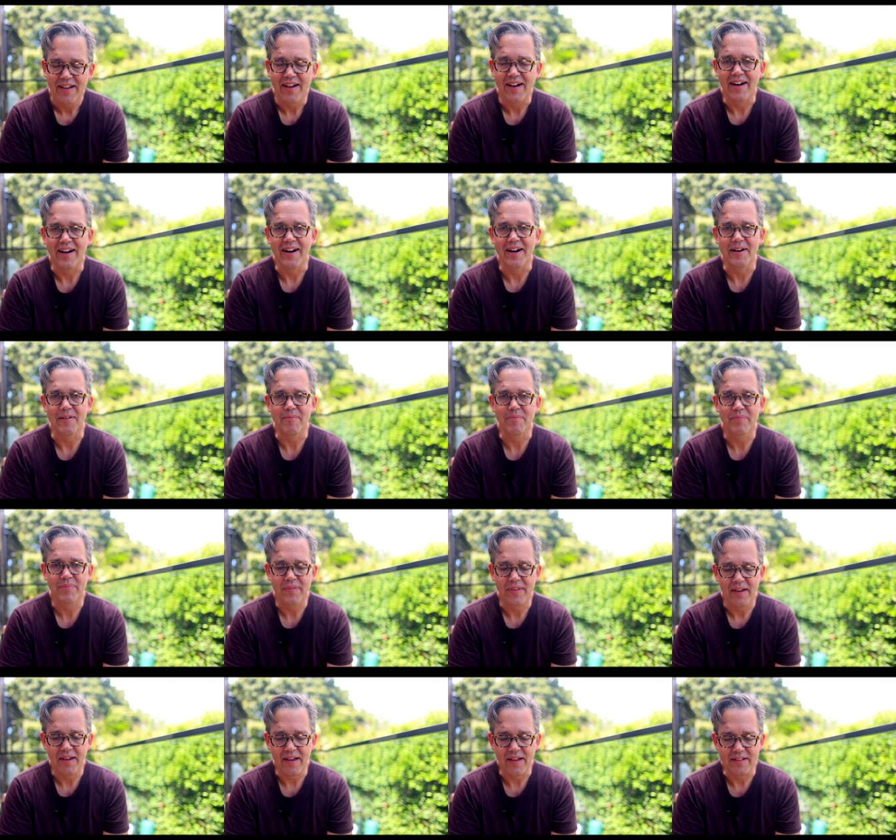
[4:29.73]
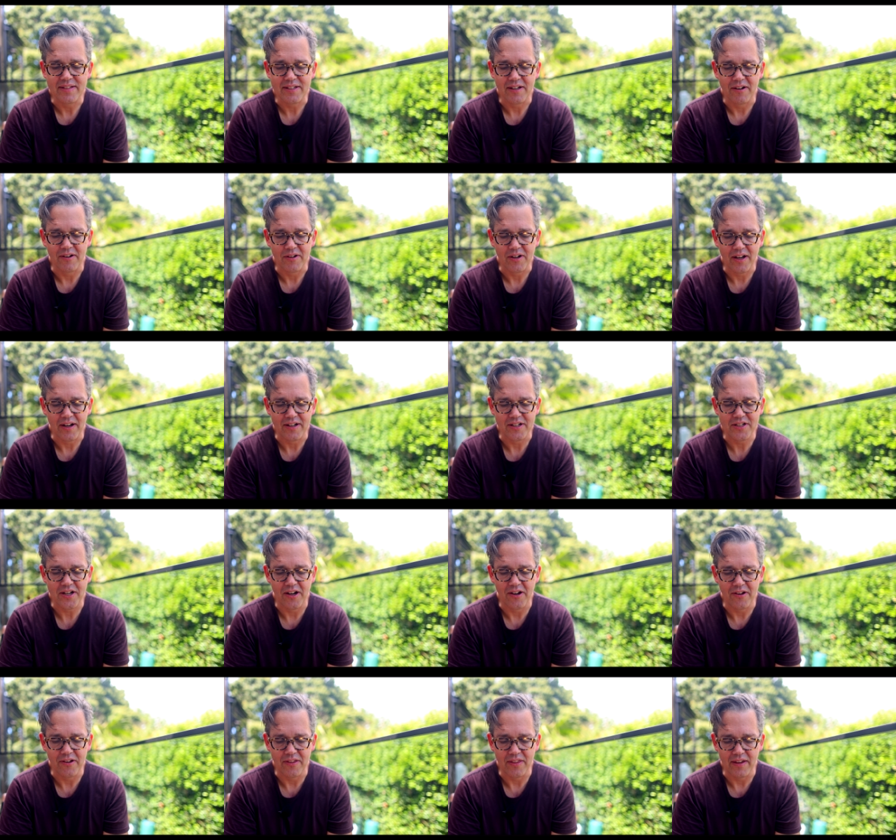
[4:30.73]
And so I'm going to
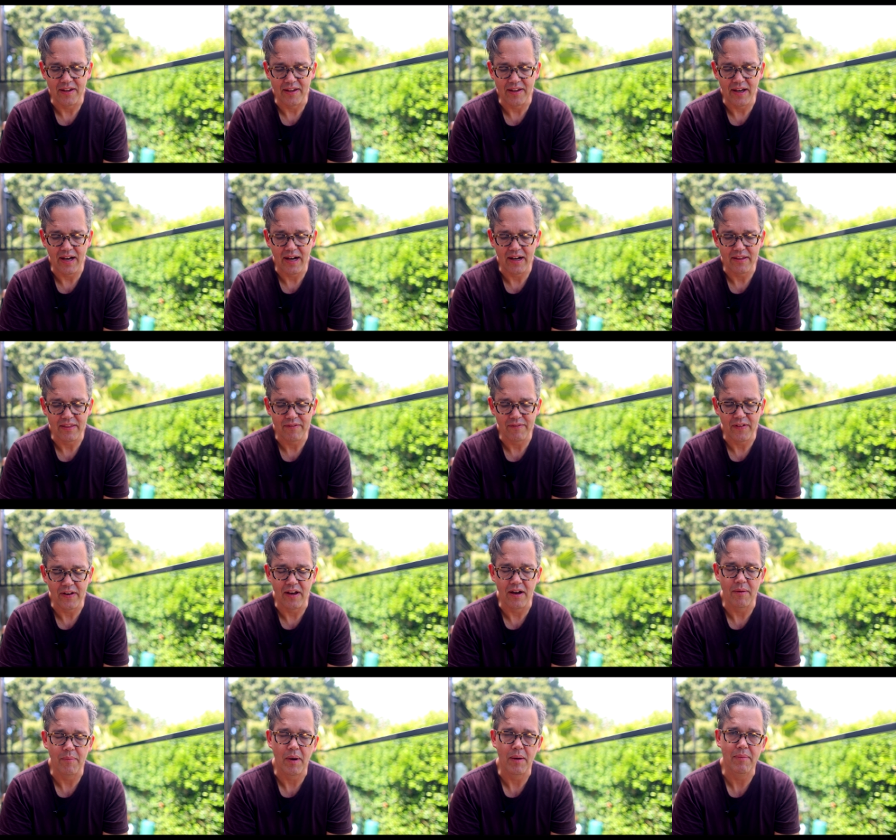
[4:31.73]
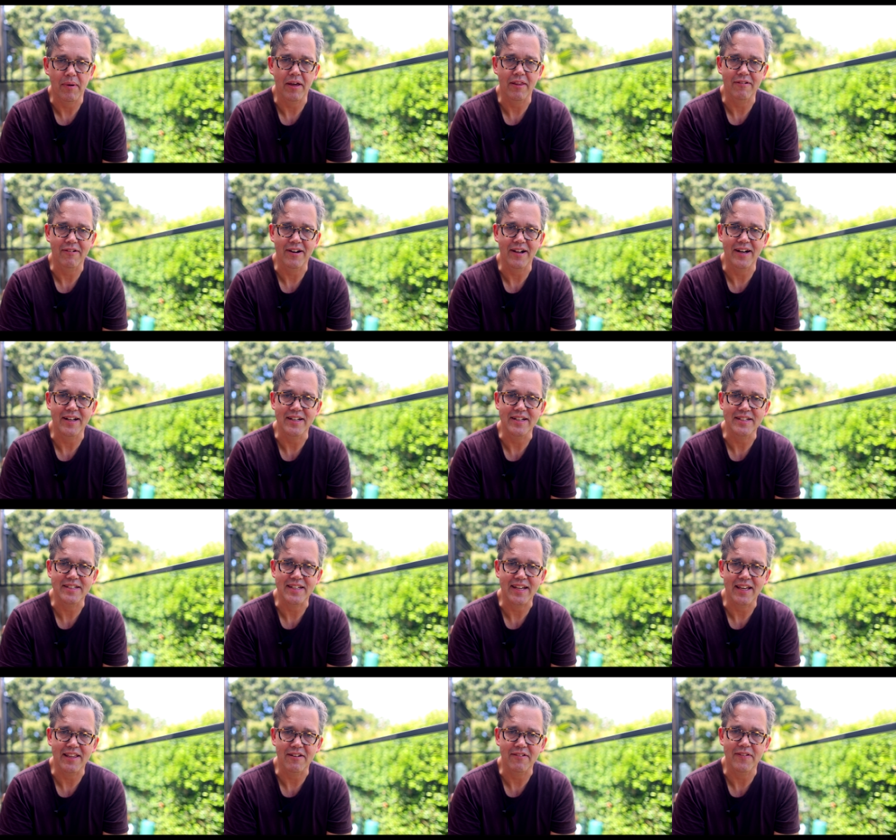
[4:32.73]
show you the video my brother and I did
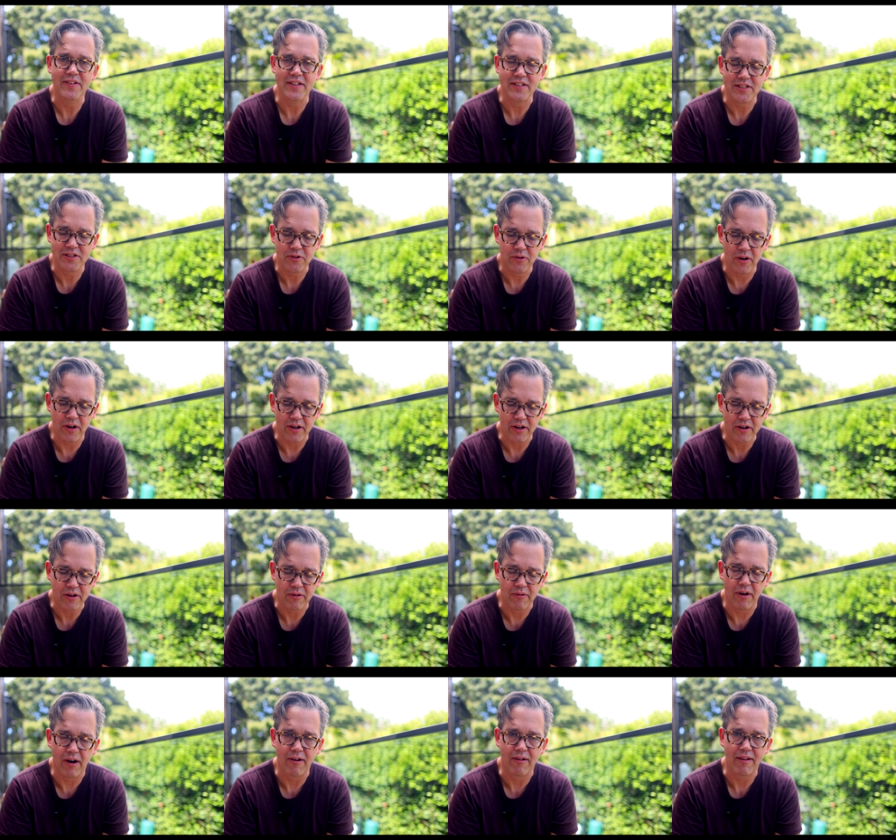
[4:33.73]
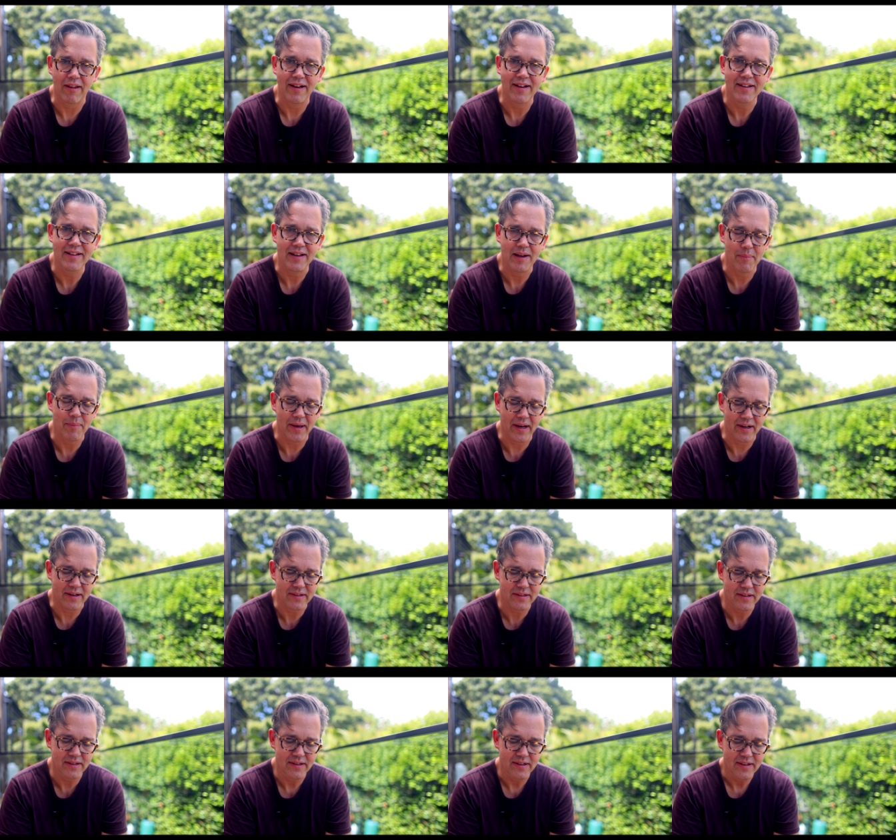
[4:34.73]
together of his Toyota Corolla
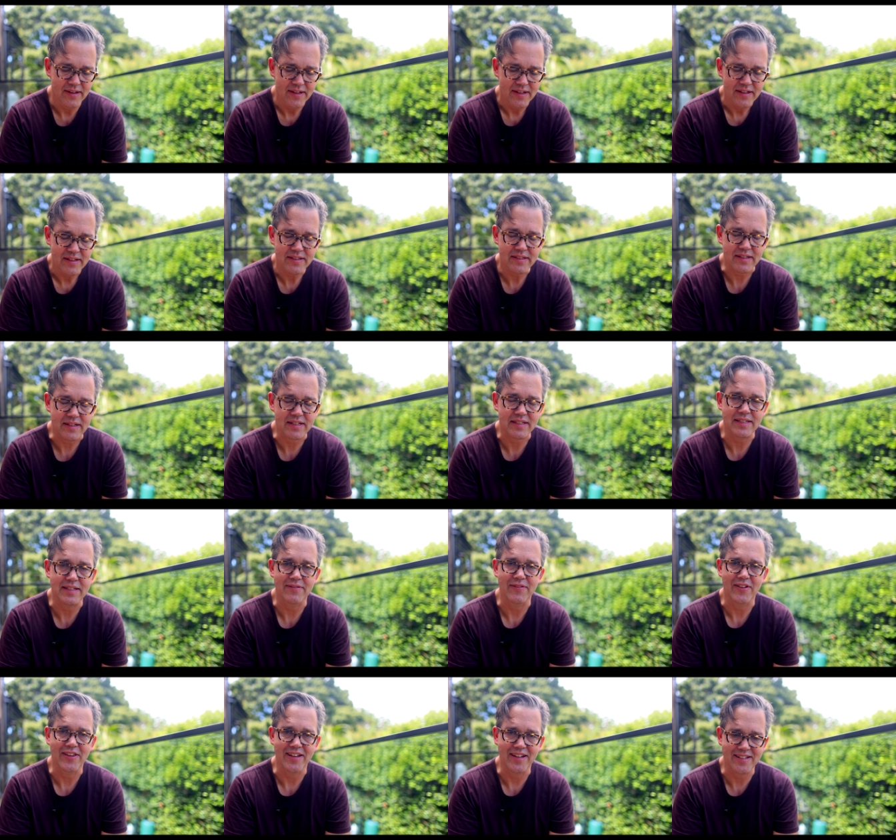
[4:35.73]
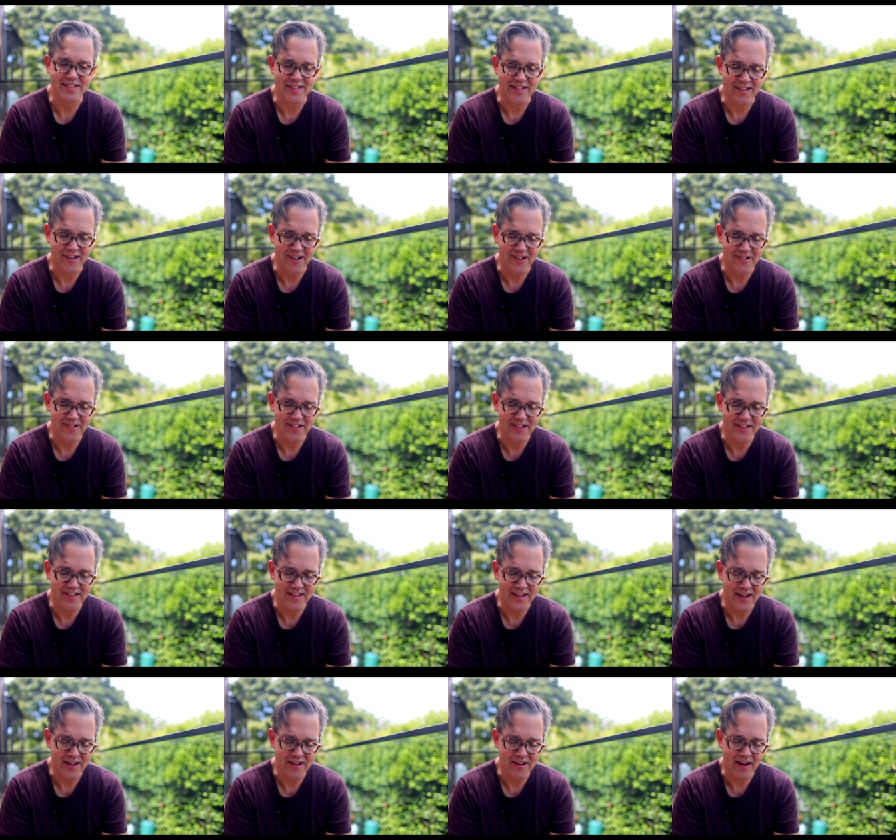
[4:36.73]
about 6-7 years ago, and
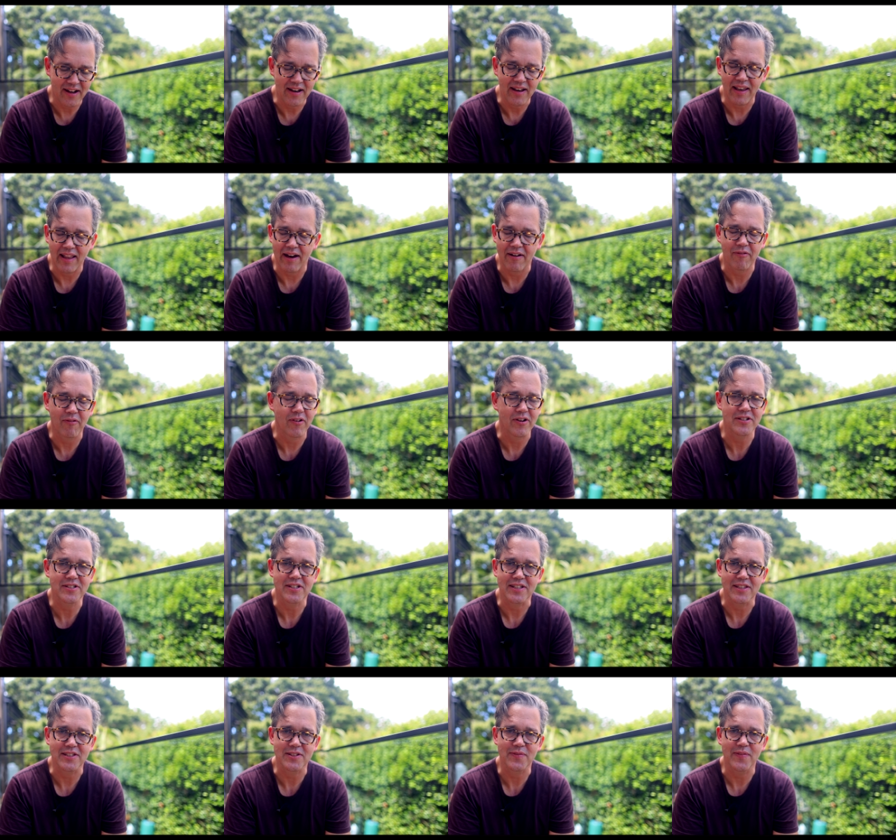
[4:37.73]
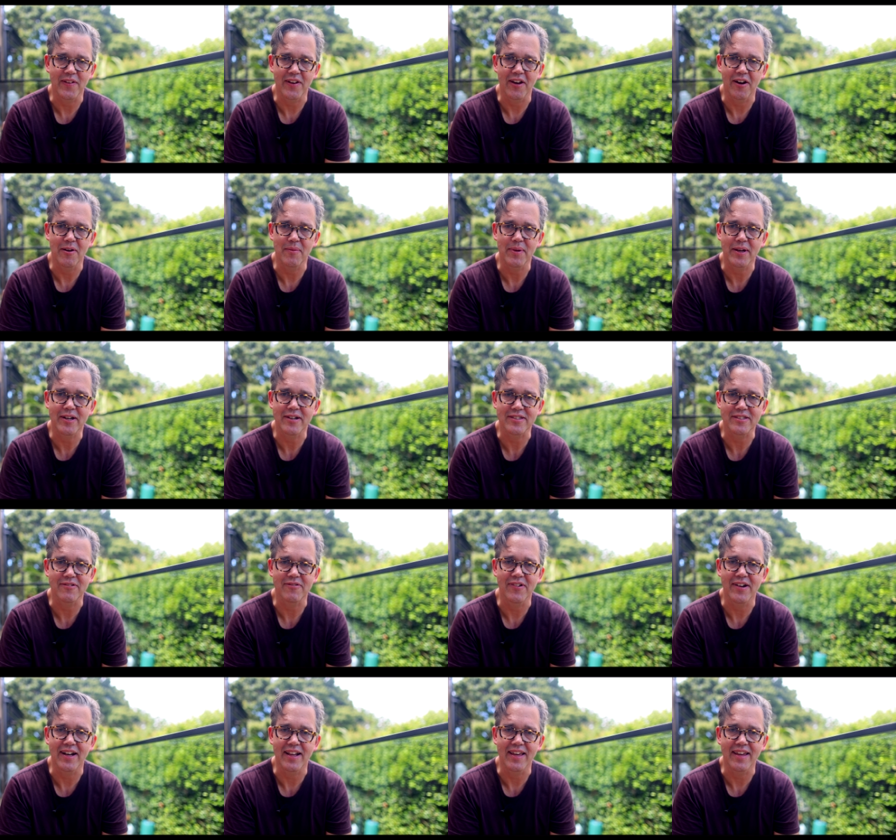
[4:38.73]
I love watching this video because it
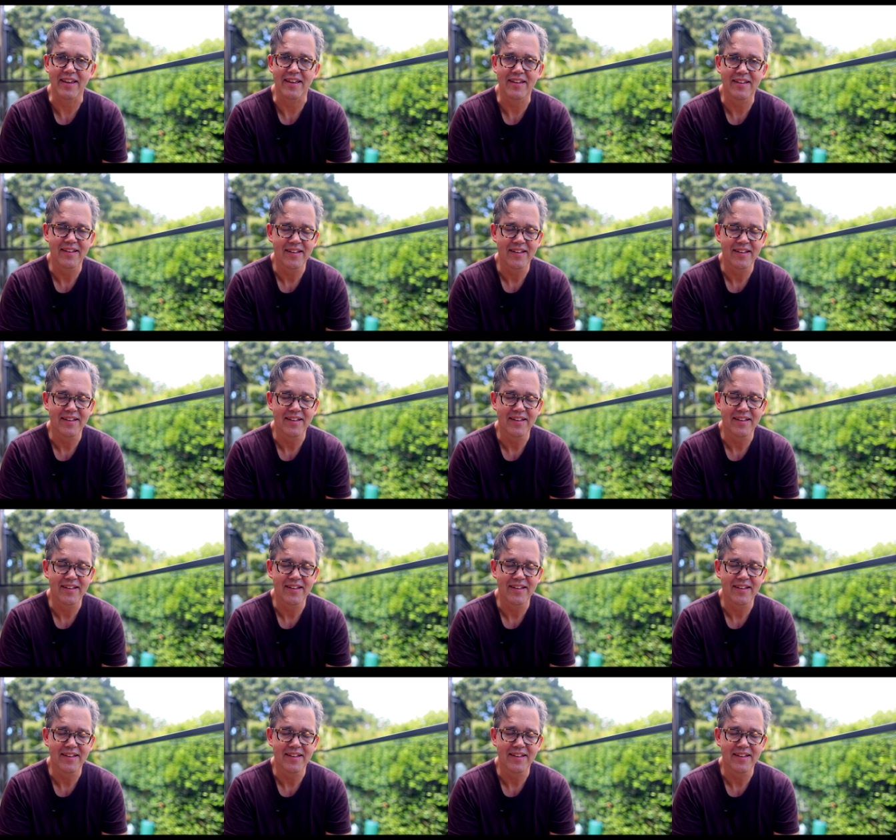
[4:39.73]
really